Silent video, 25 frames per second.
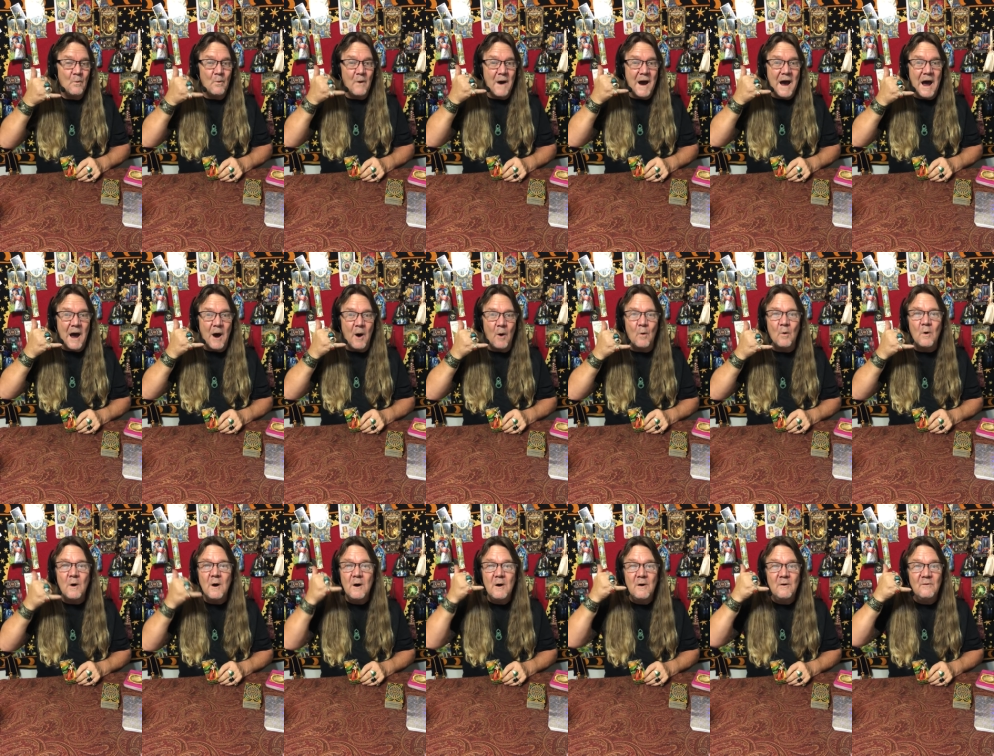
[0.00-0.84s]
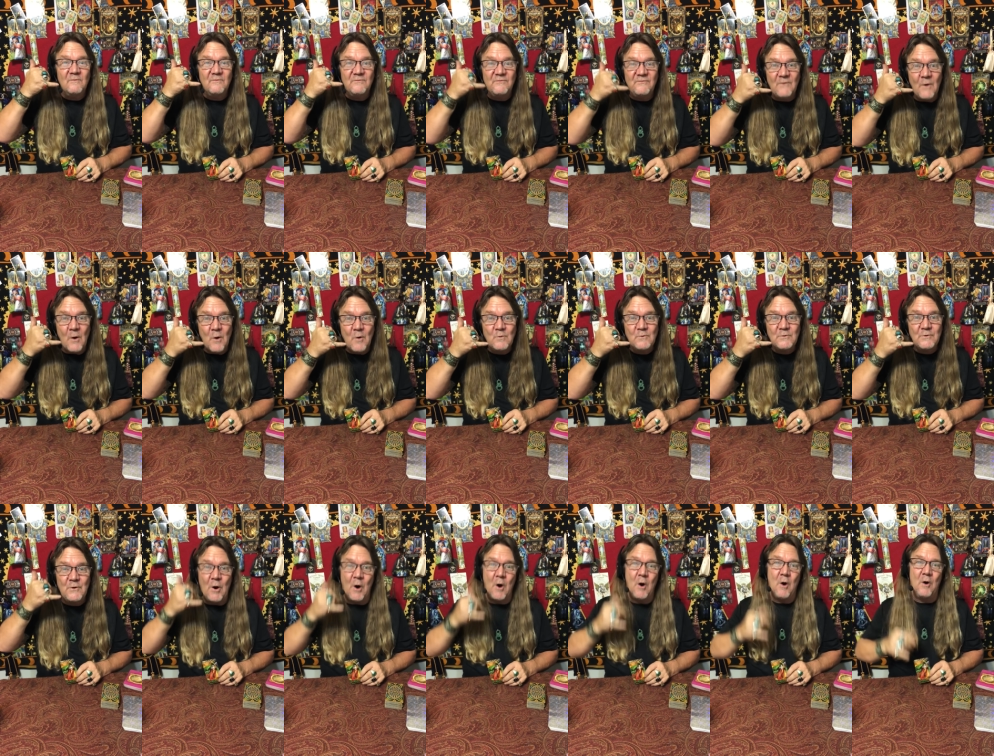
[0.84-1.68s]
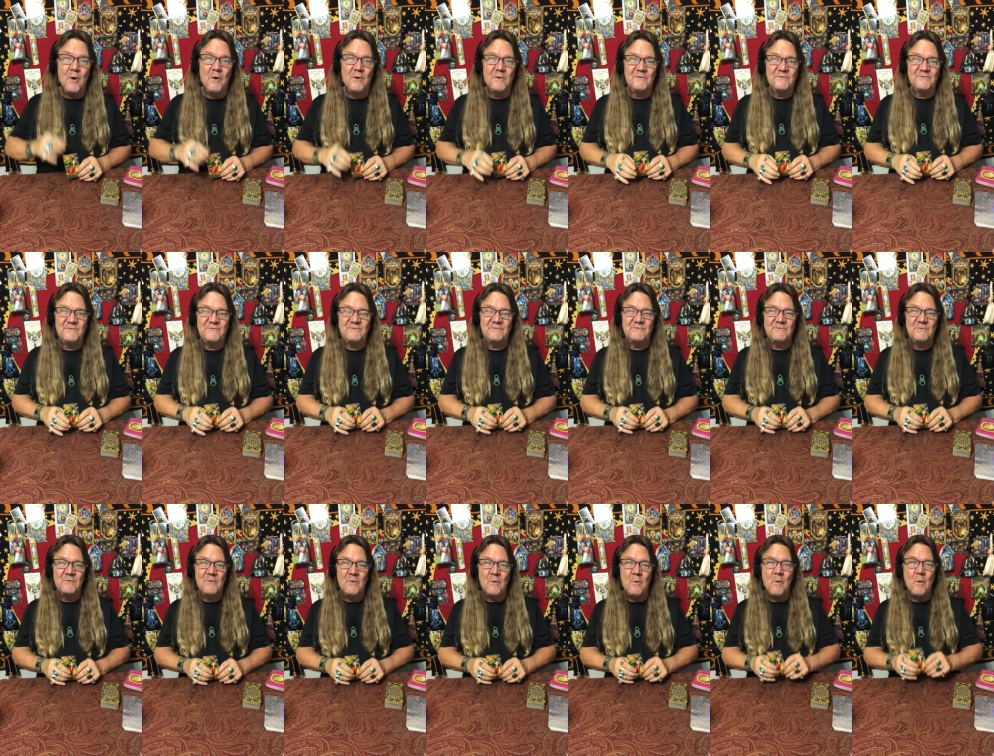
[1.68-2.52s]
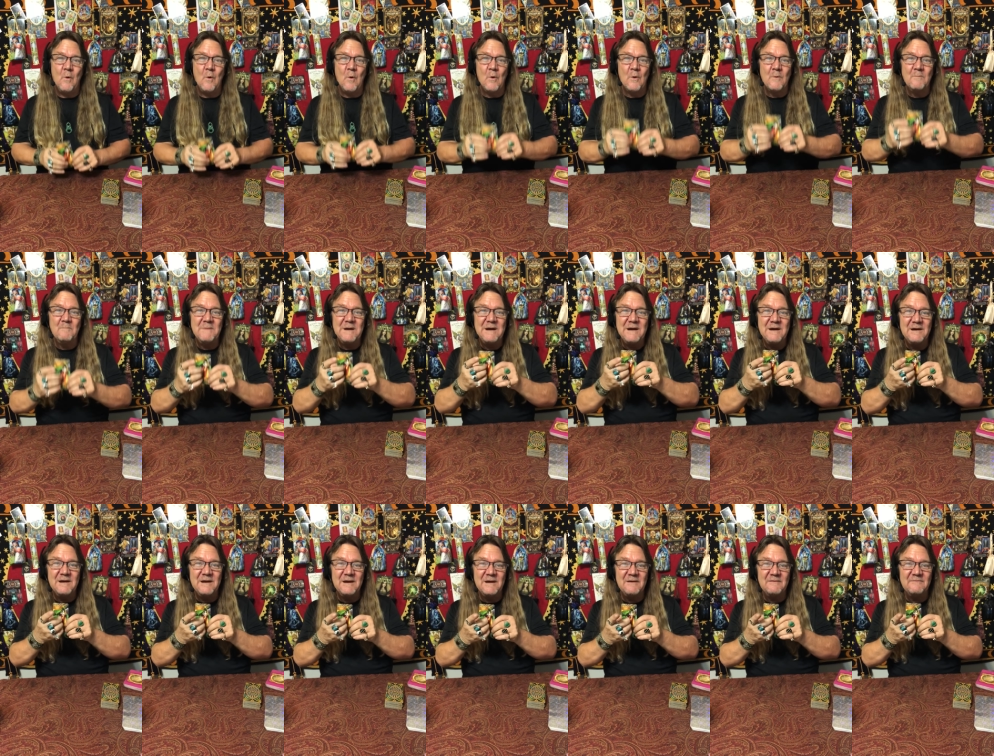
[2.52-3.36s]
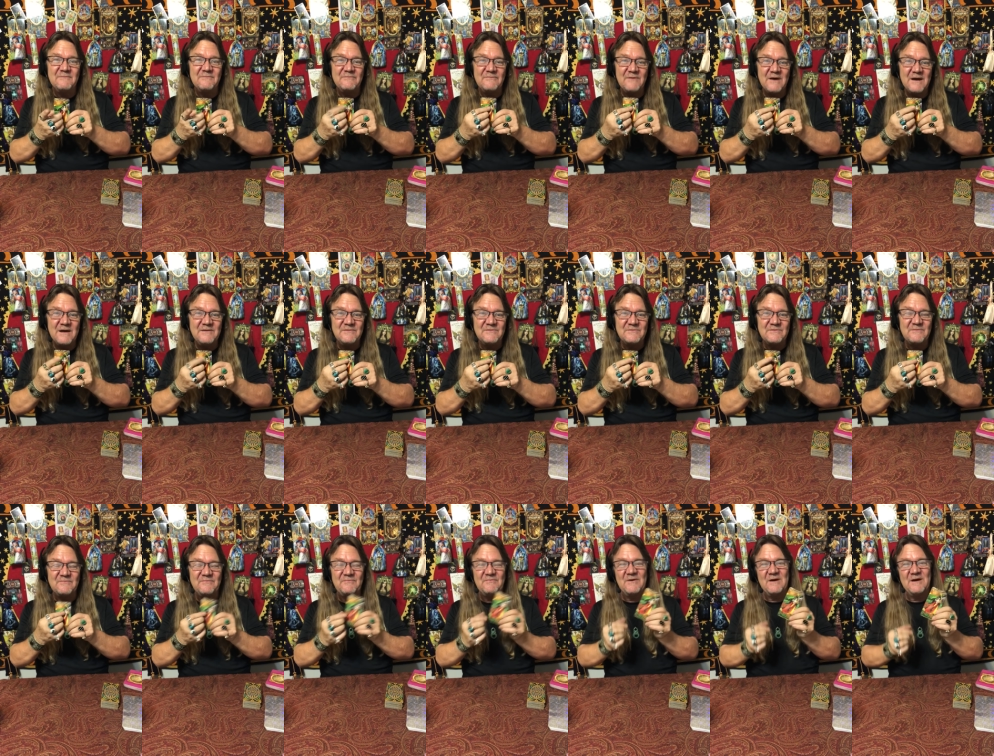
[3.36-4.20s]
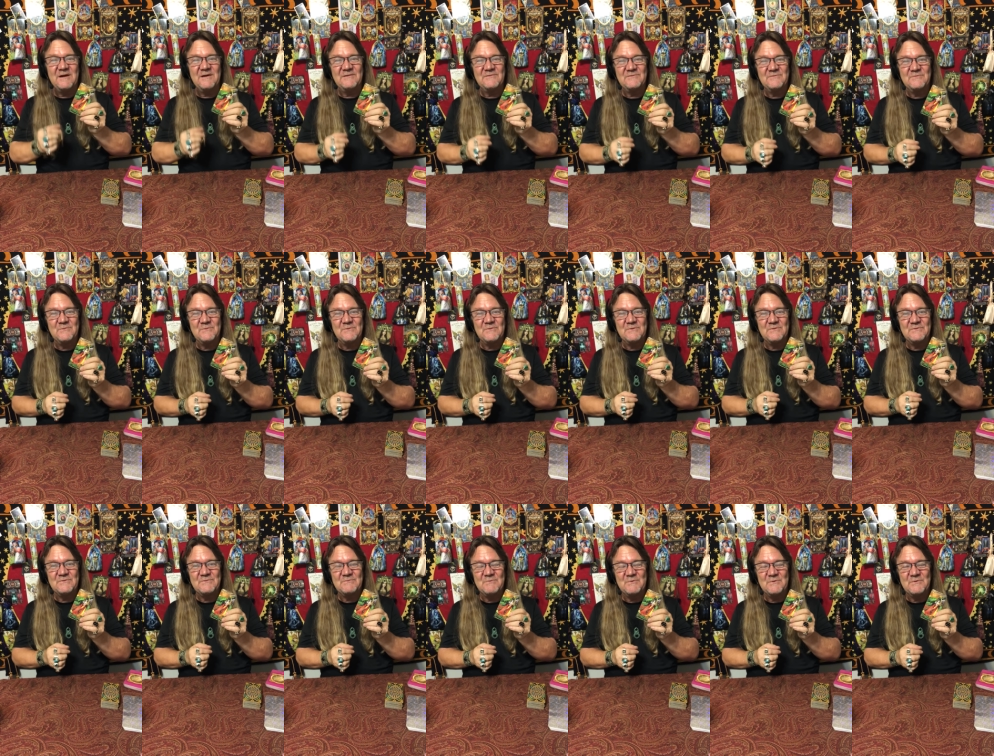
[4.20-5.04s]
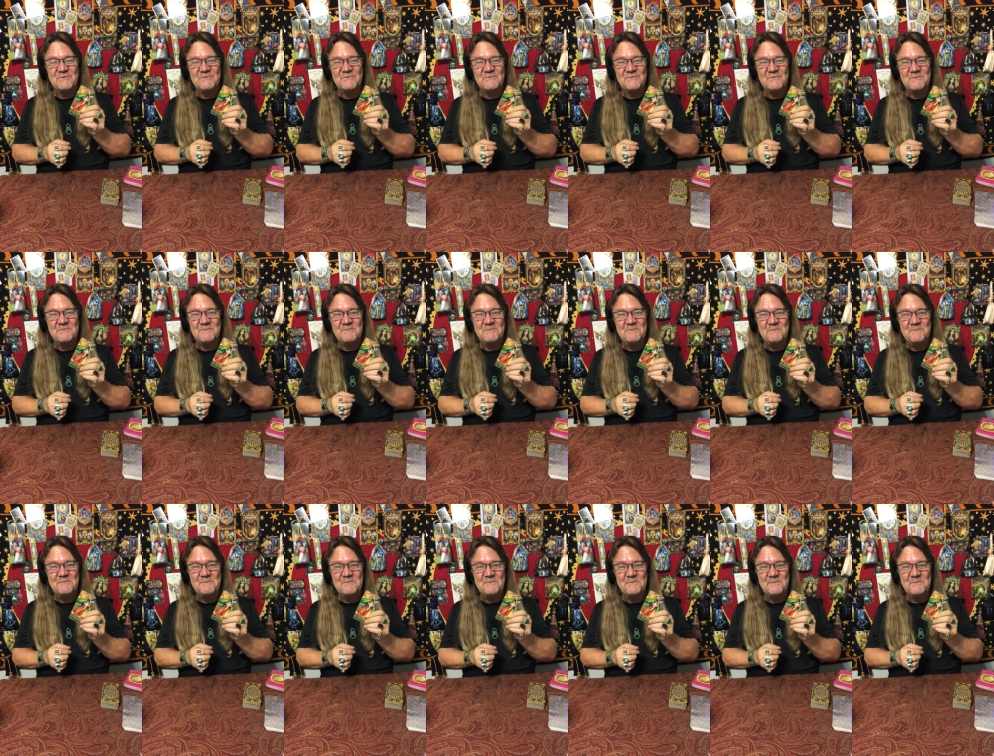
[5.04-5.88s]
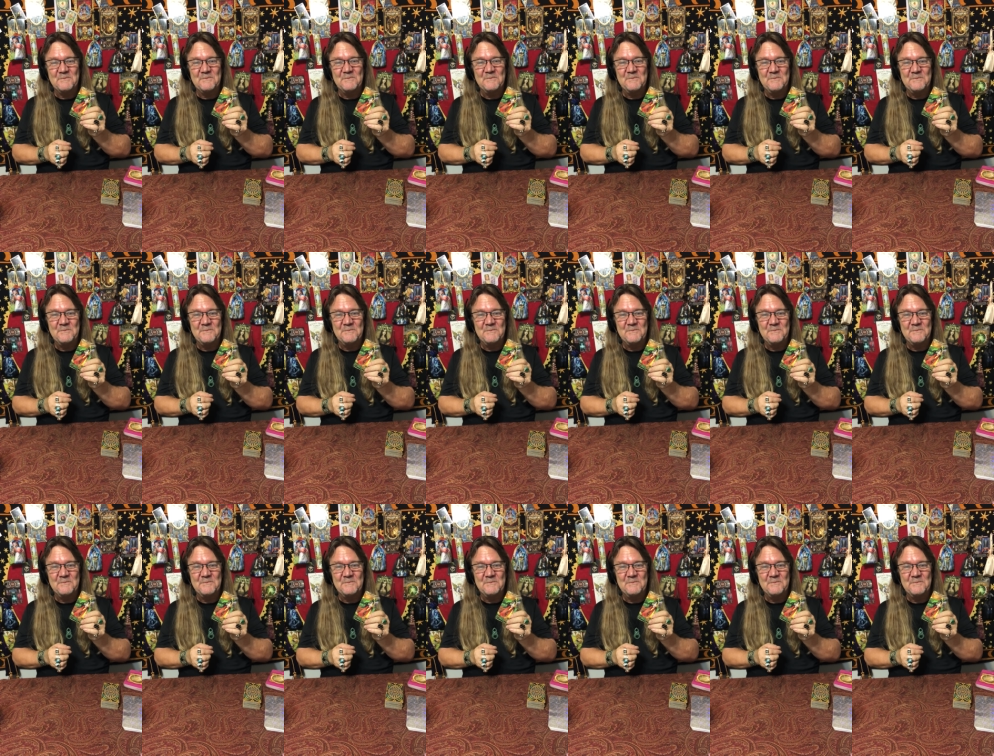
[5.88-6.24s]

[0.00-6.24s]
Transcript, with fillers: wow, phone calls or meeting face to face with this person. Hmm?